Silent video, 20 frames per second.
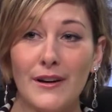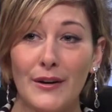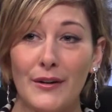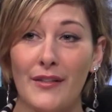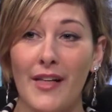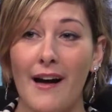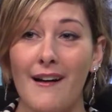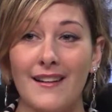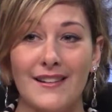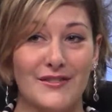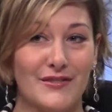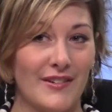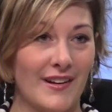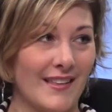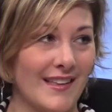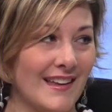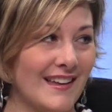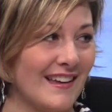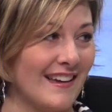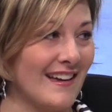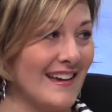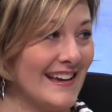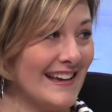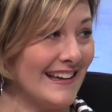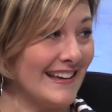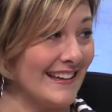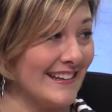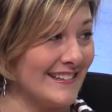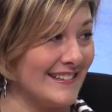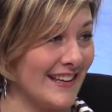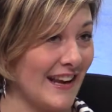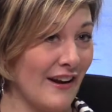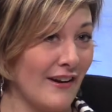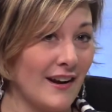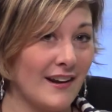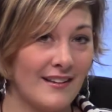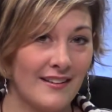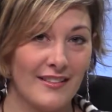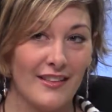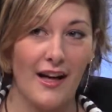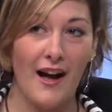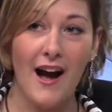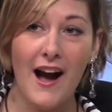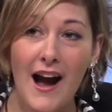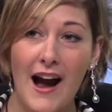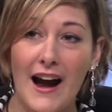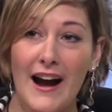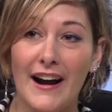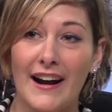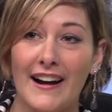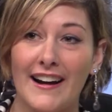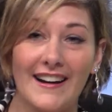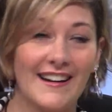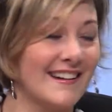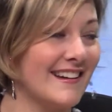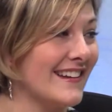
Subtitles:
That was really good, Terry Clark.